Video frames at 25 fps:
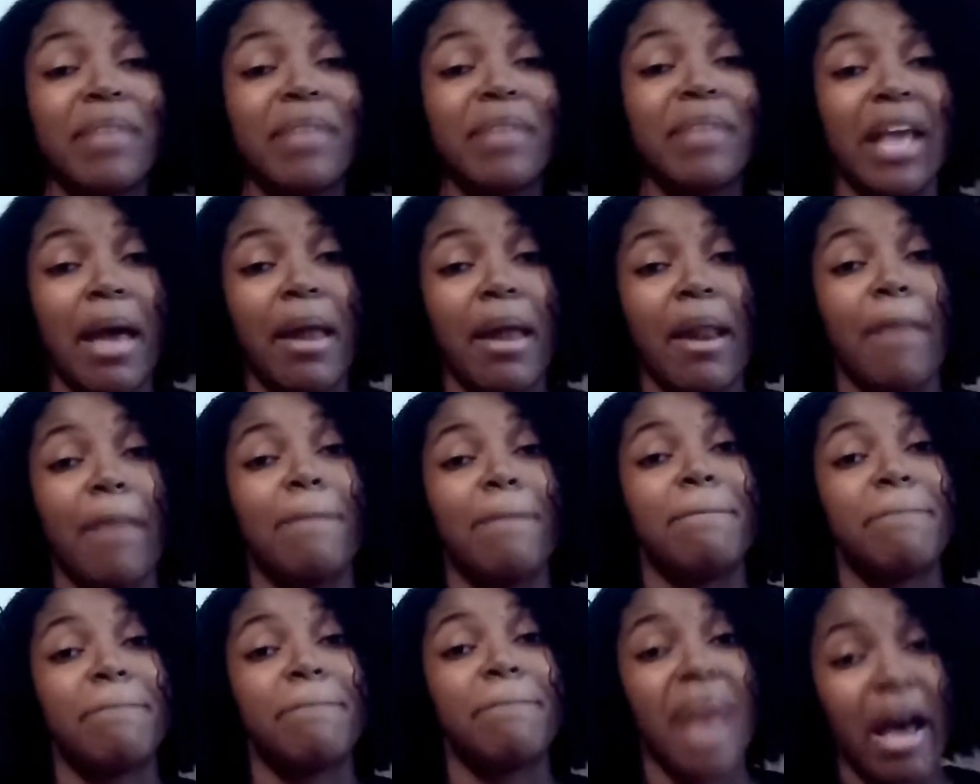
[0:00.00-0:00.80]
be at
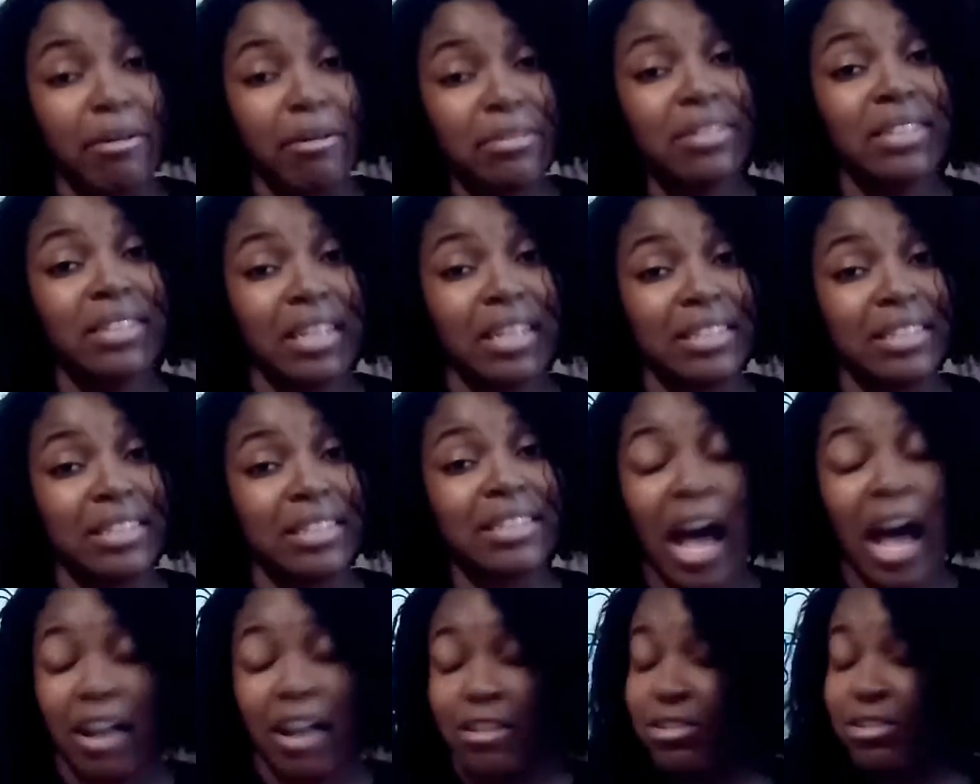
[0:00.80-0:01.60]
about
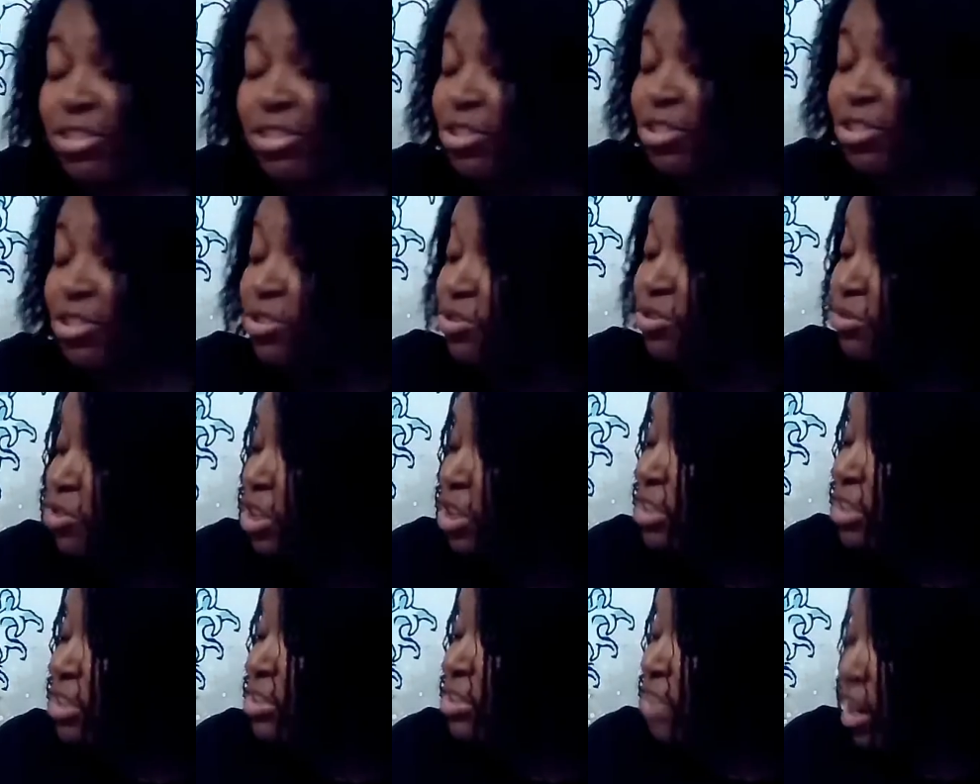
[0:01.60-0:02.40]
$6,
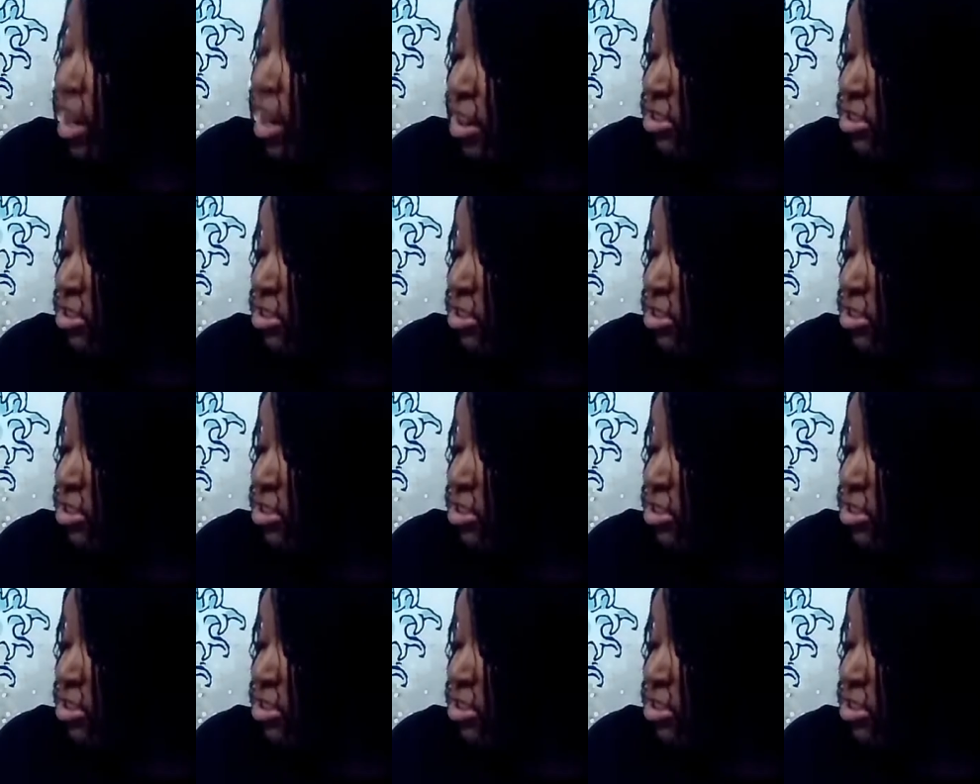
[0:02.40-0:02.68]
just under